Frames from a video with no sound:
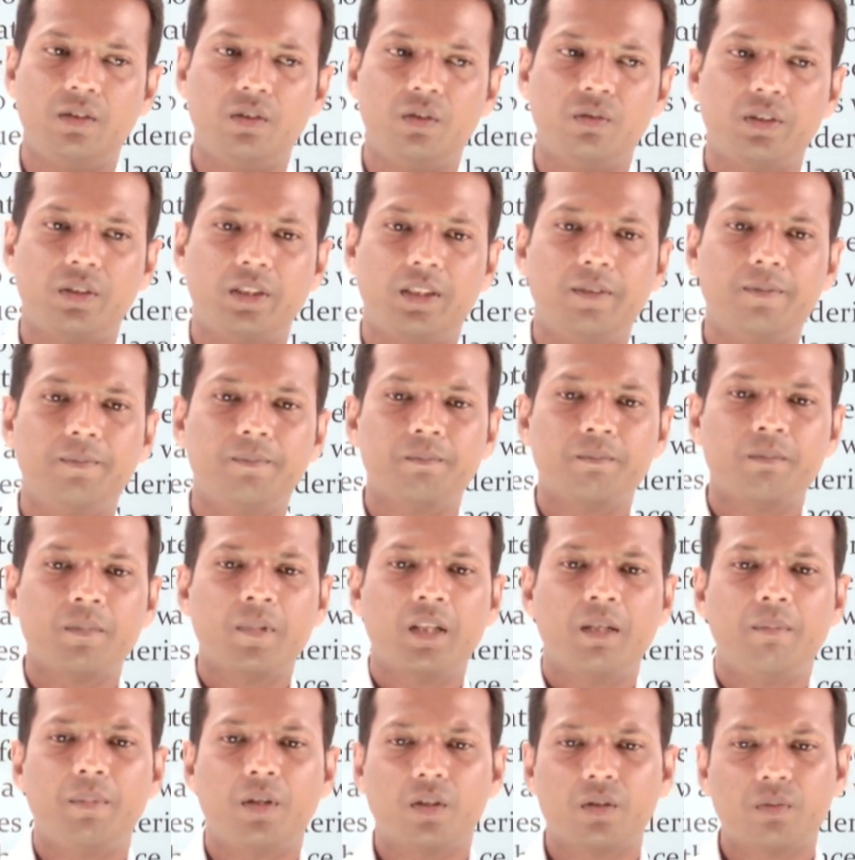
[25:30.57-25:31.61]
You see,
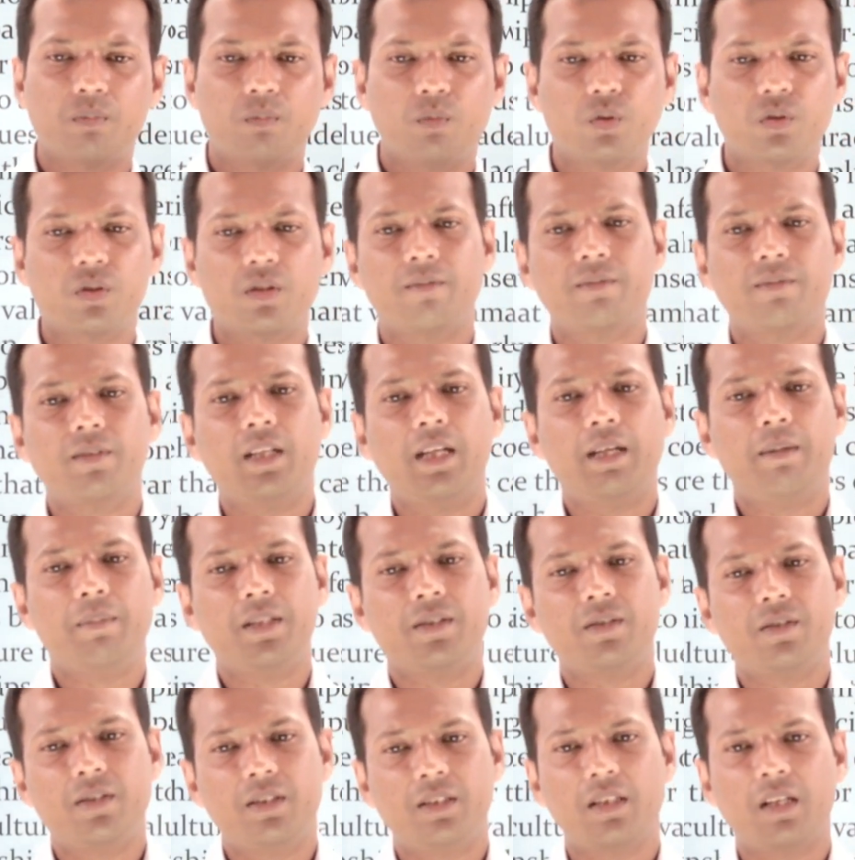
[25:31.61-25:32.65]
because most of the
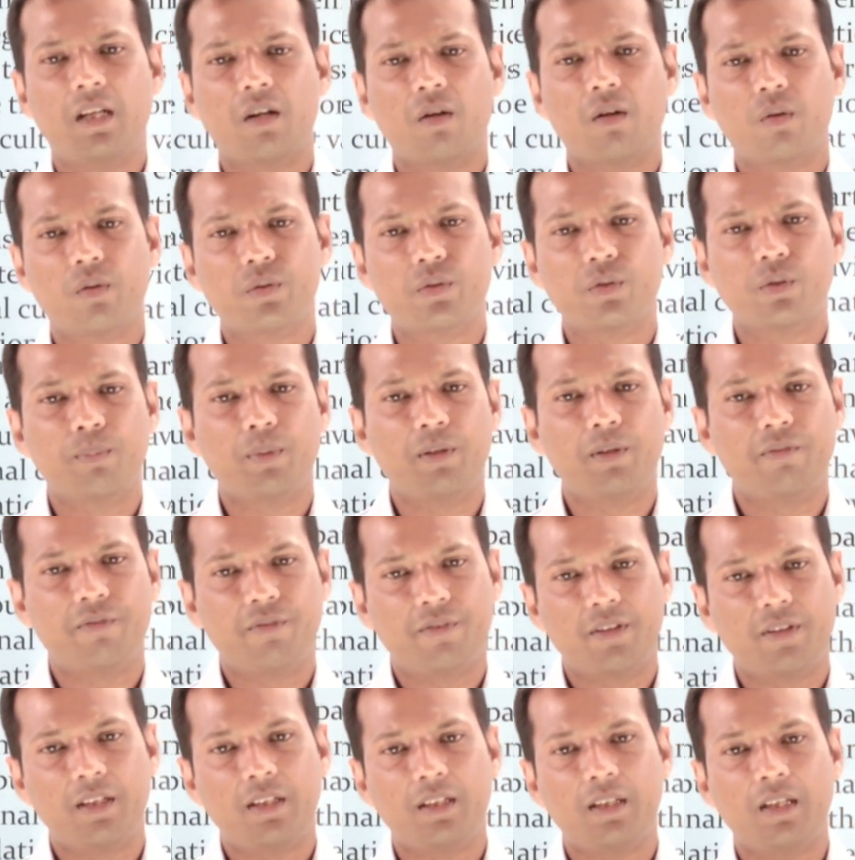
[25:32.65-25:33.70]
MNCs are also
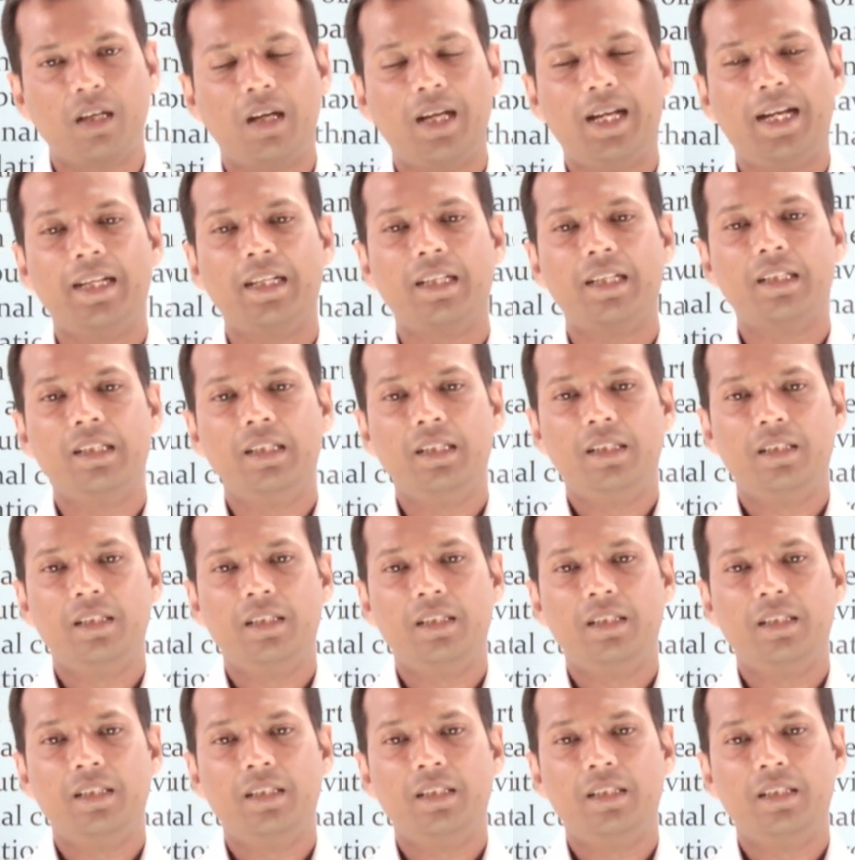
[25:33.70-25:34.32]
preferring and